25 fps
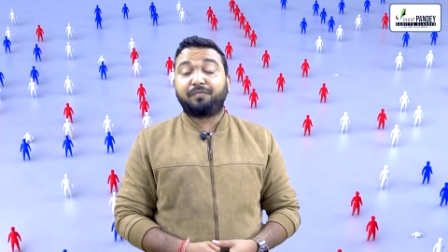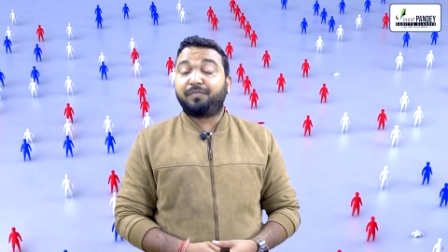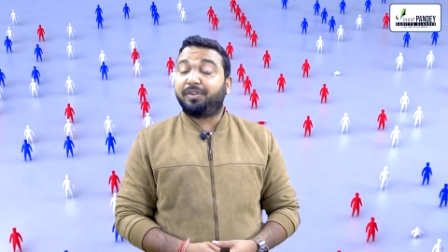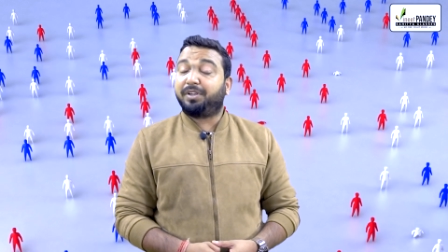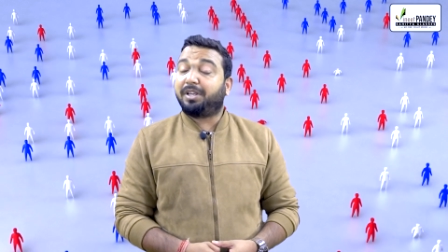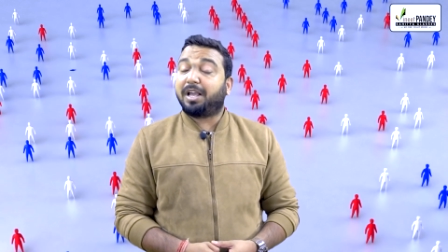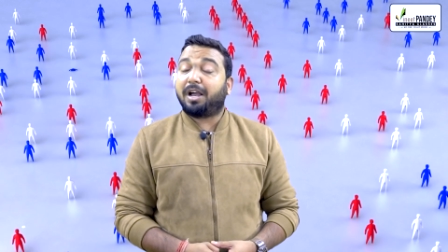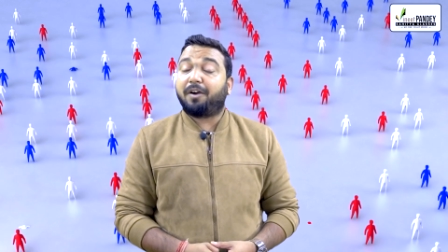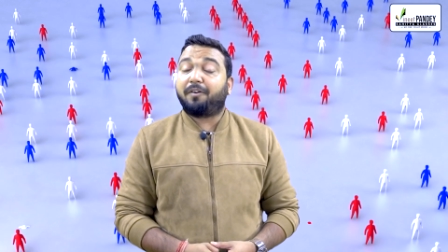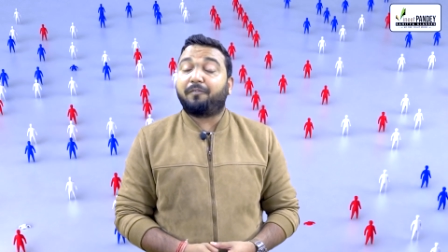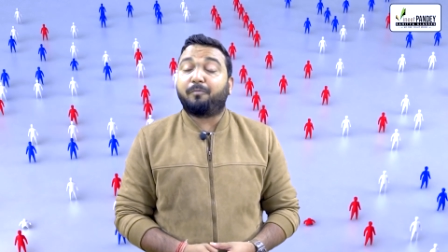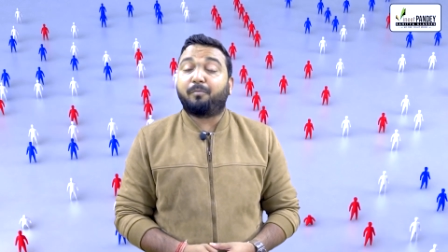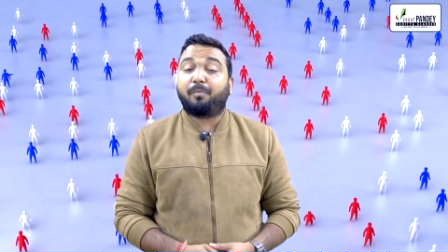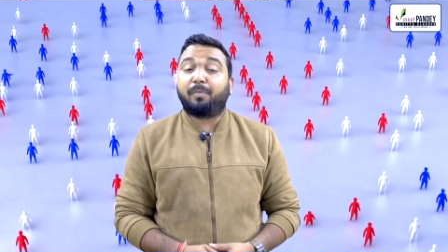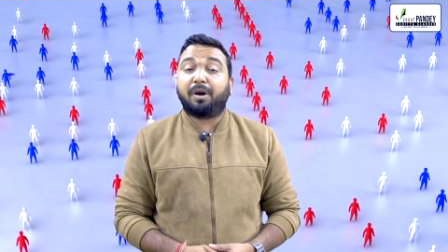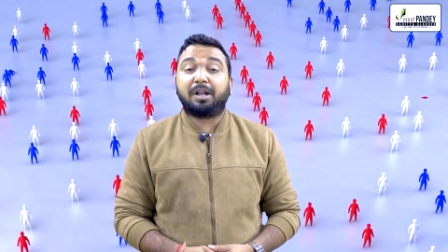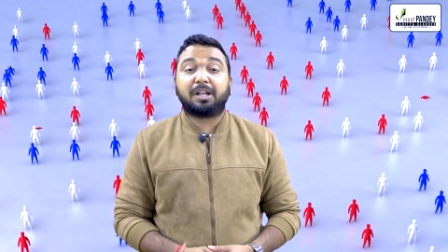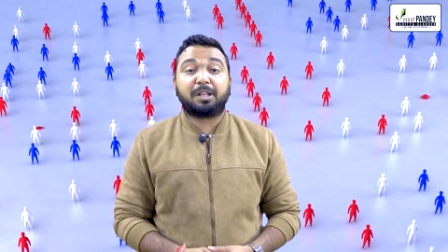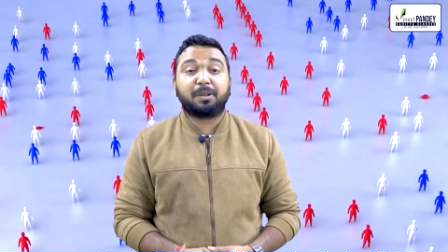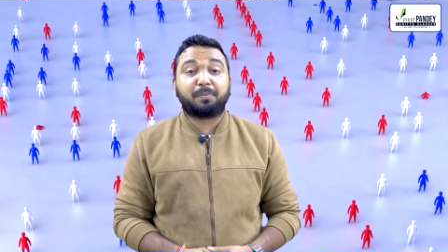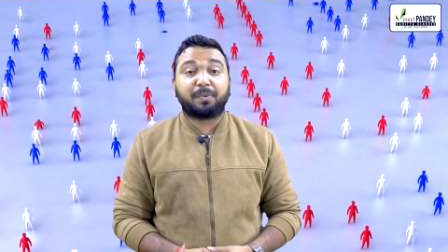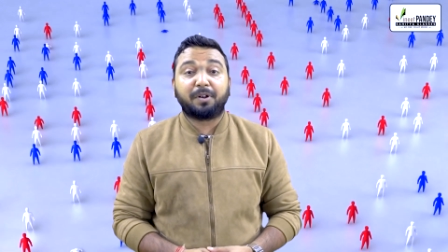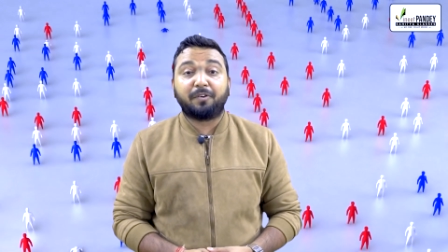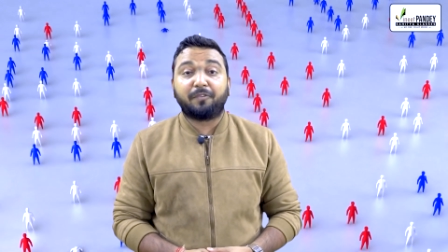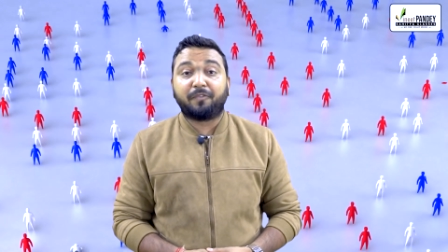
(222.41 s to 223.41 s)
We have
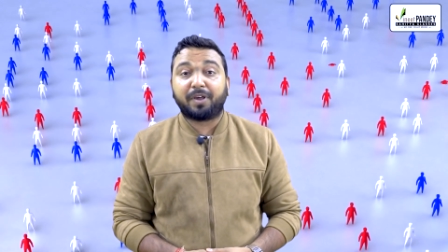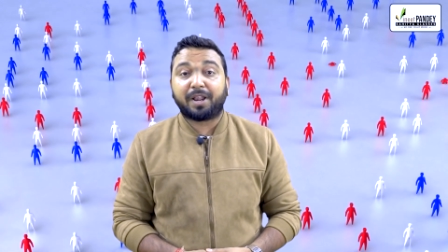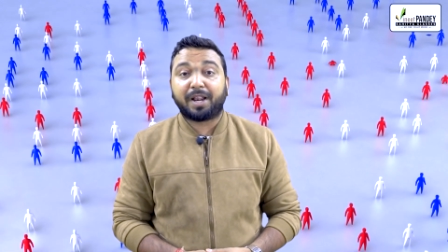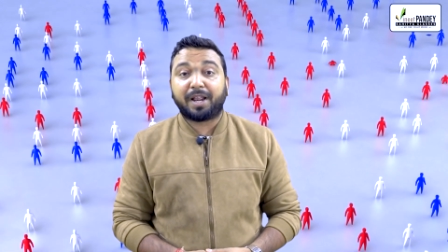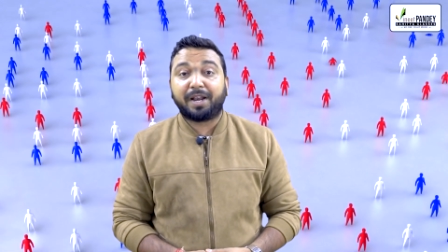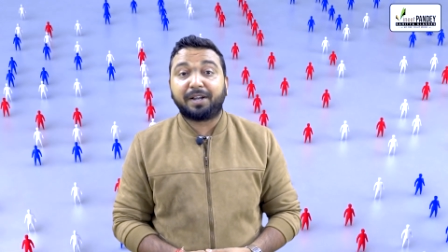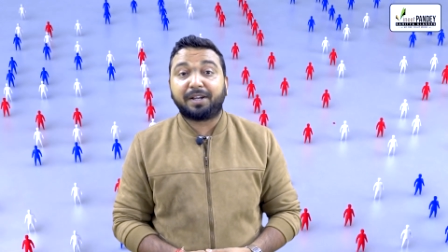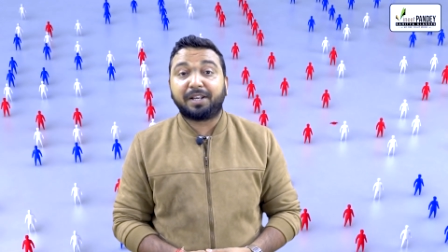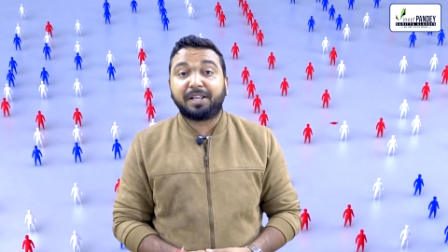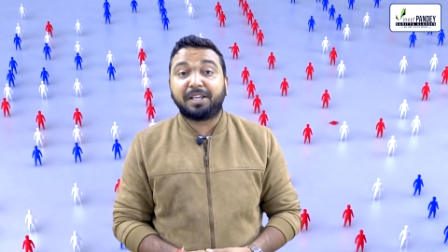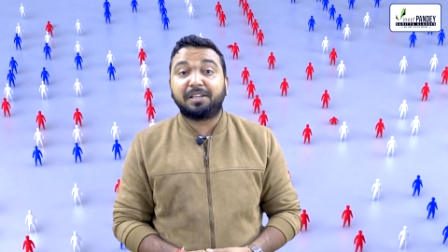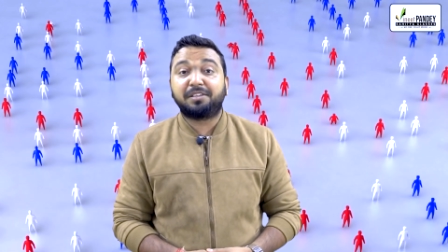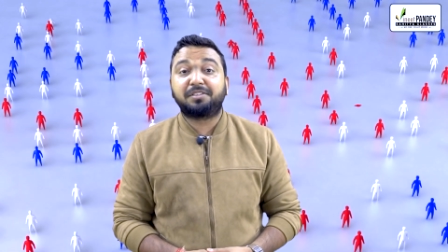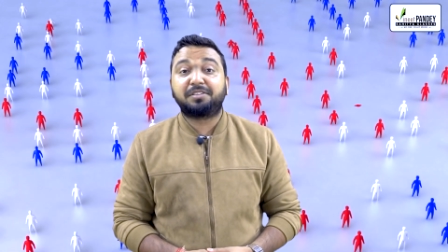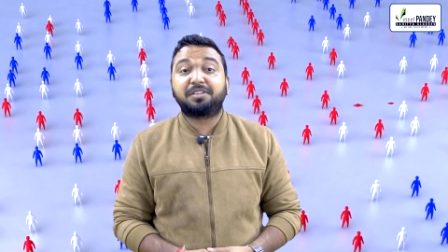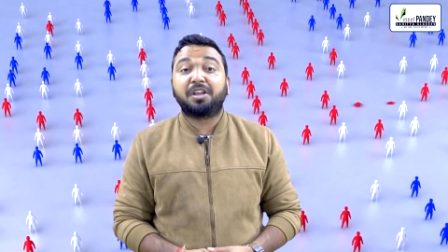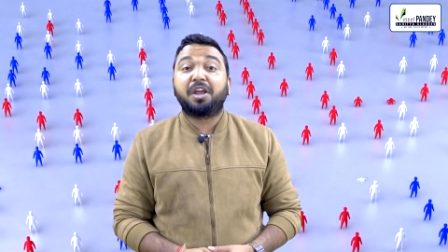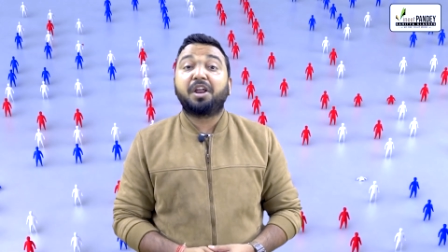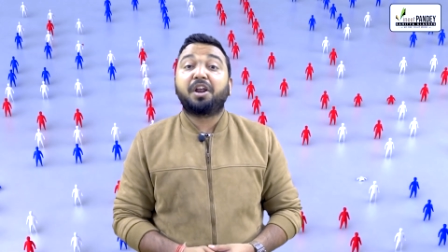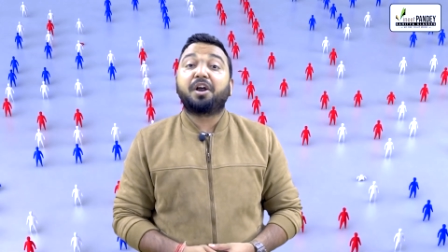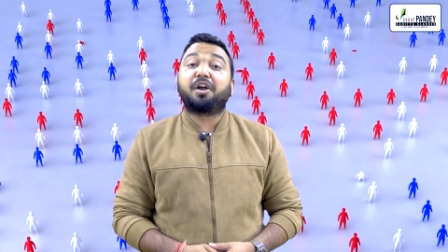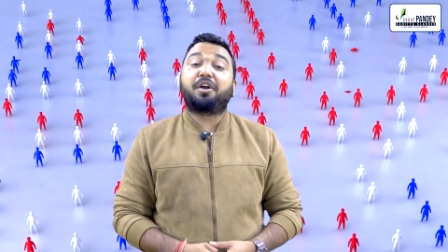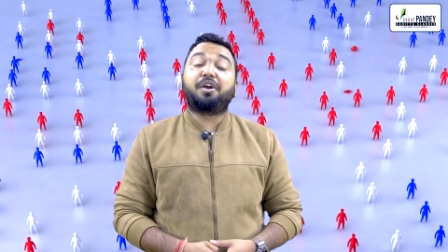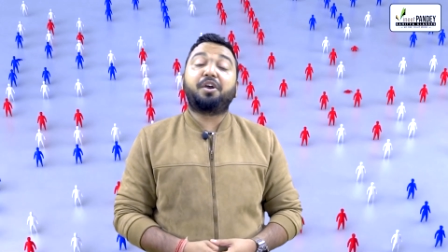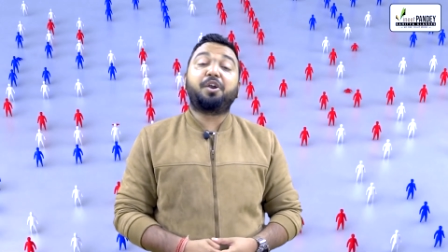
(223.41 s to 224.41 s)
multiple varieties,
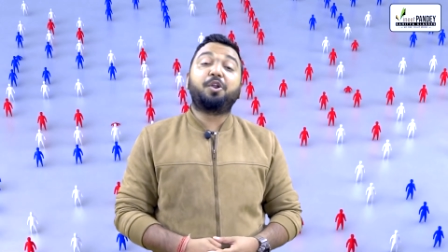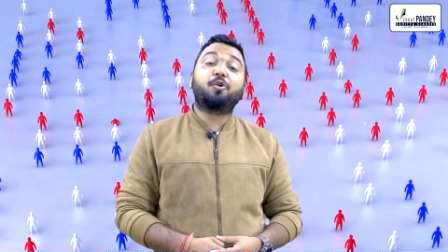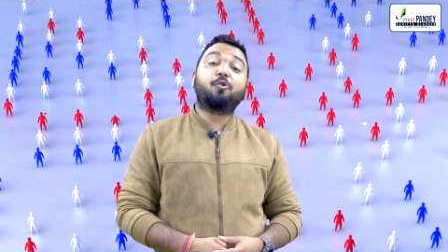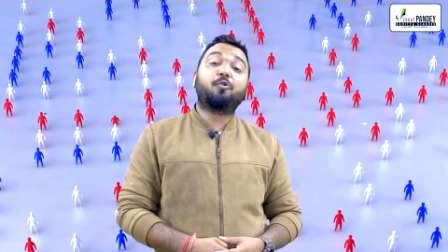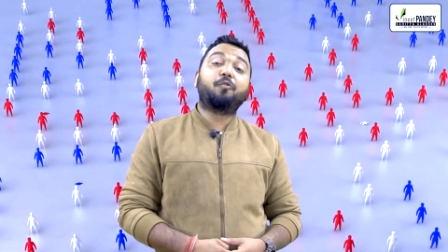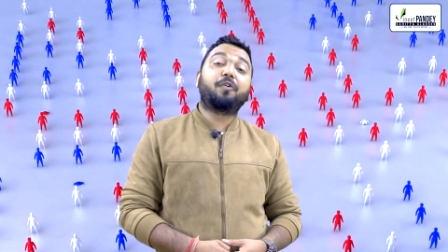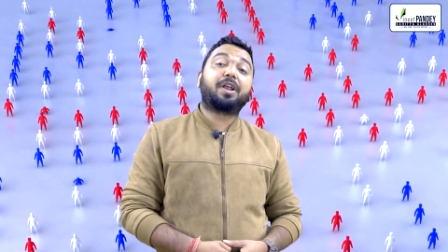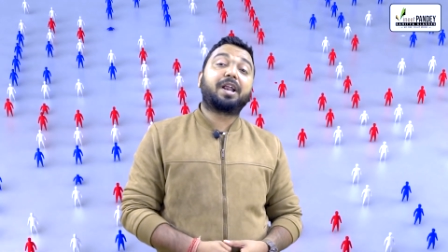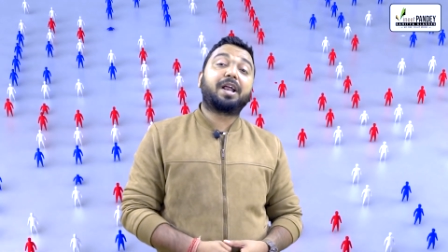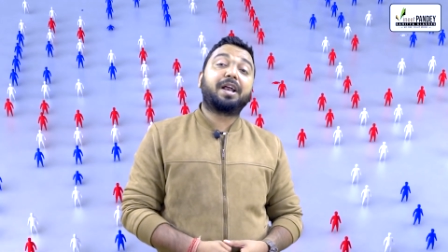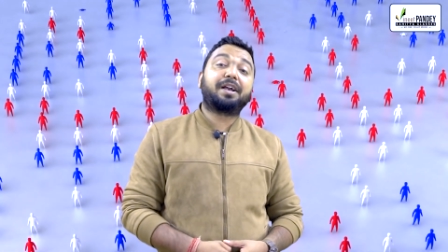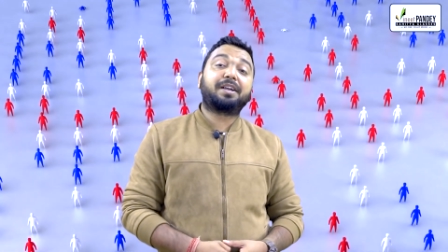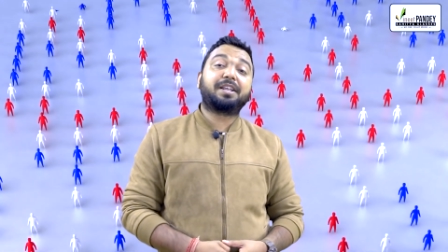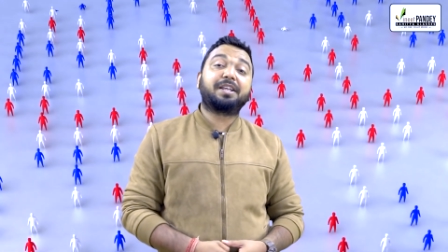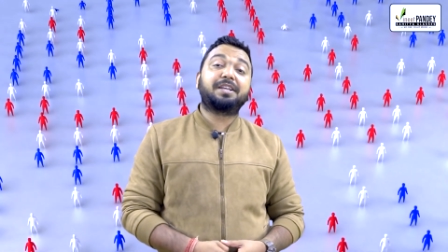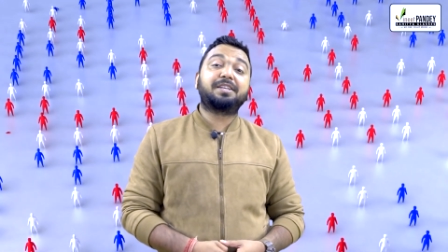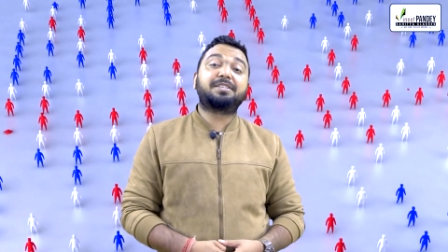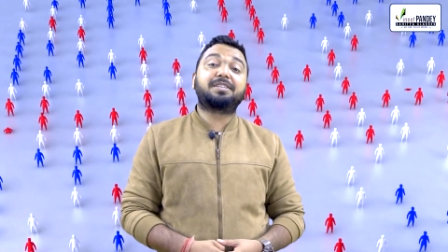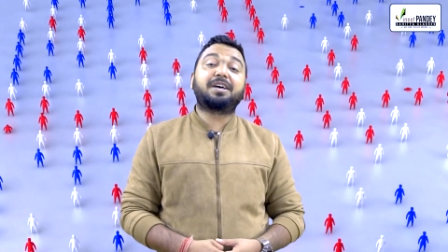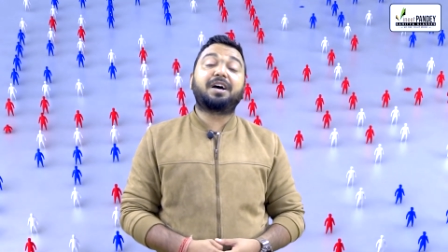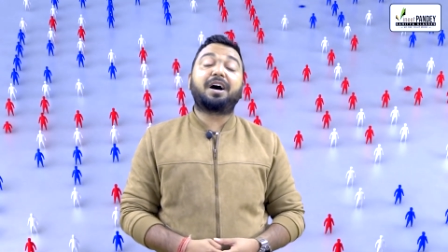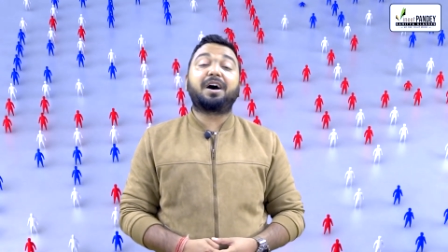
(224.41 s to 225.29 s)
new varieties